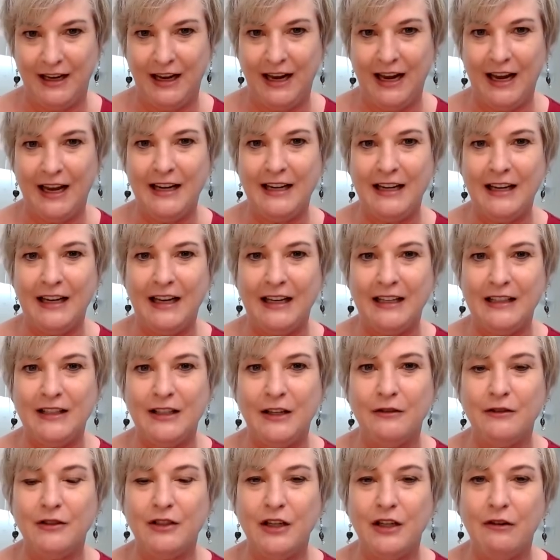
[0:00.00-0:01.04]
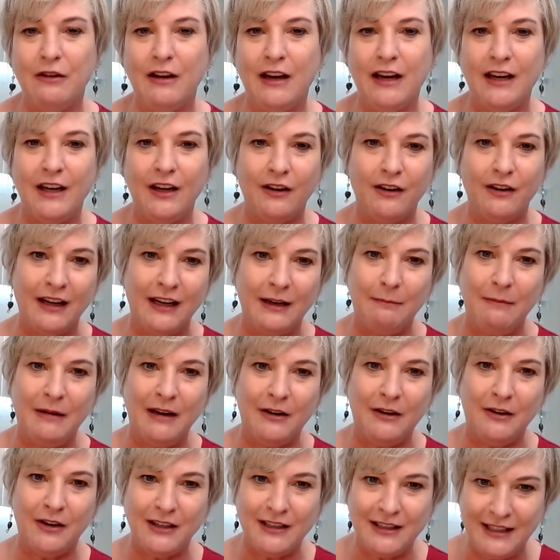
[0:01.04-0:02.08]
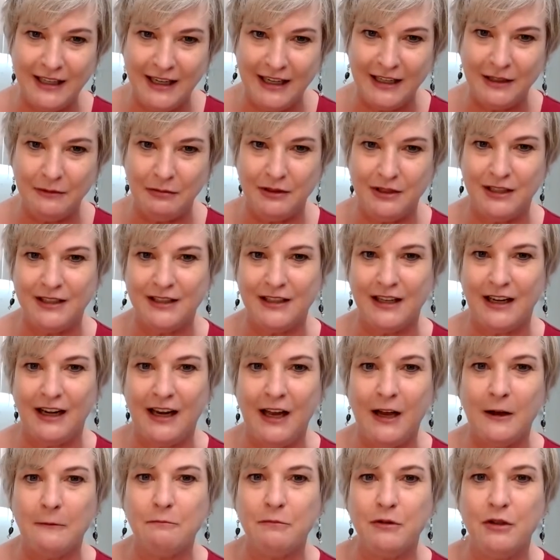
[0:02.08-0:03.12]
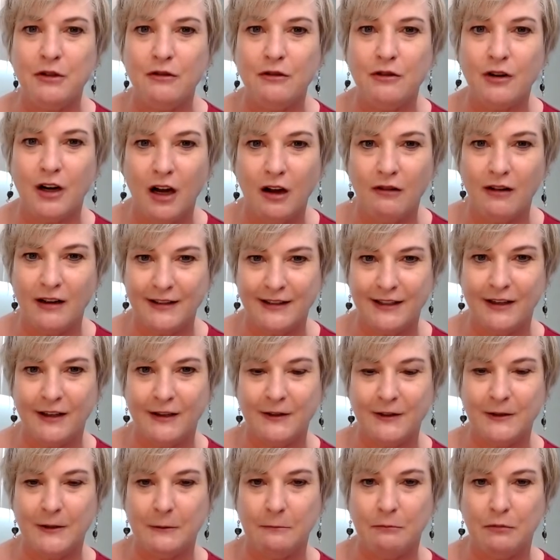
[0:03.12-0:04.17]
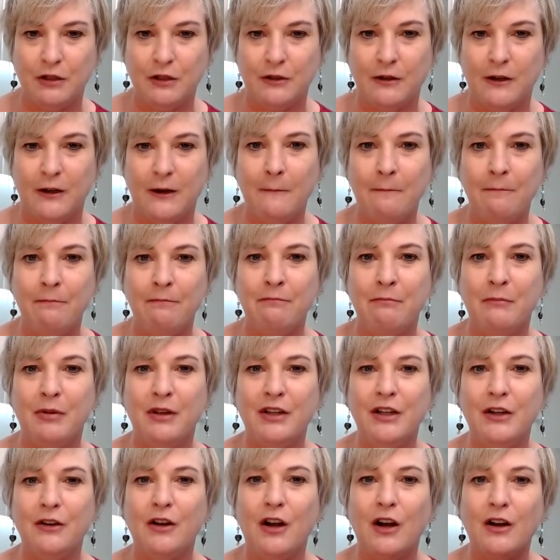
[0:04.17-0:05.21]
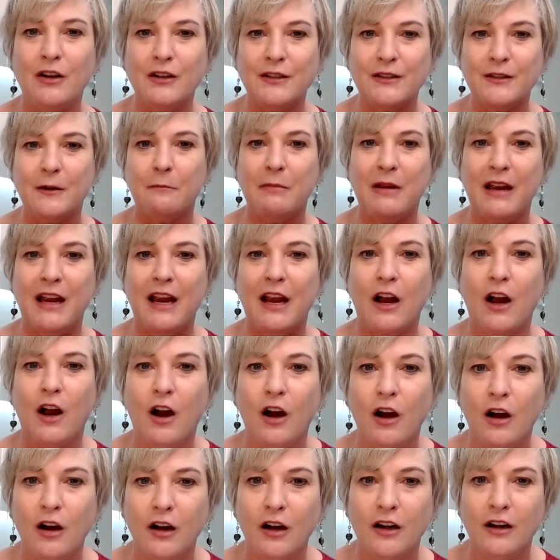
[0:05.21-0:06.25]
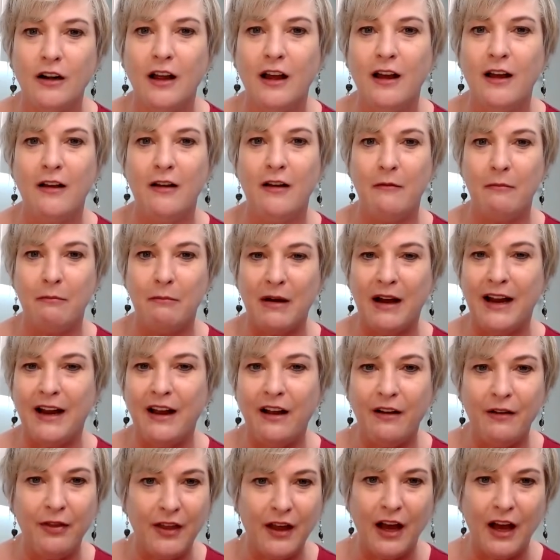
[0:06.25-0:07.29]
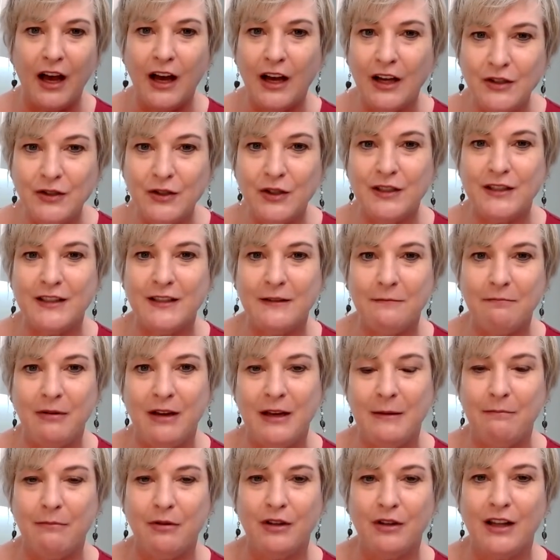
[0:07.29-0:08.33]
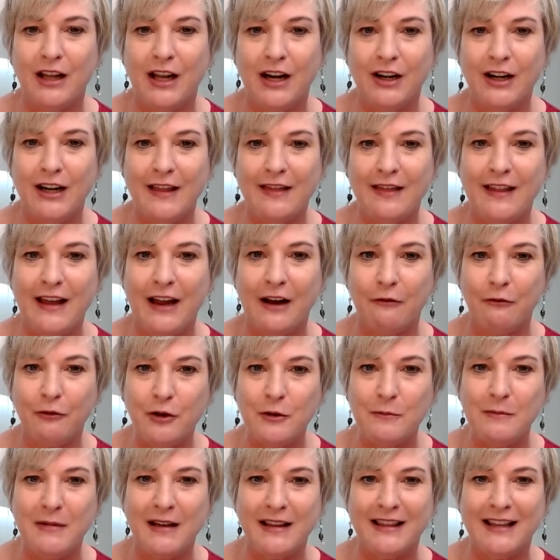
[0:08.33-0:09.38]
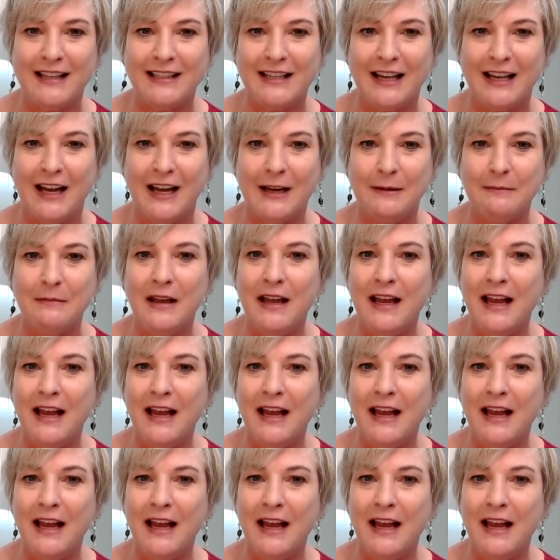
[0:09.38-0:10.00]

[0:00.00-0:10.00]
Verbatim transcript: And in so doing, you're going to be critiqued, which is going to help you grow as an entrepreneur, but you're also being heard by the hundreds of people that are in that room at the time,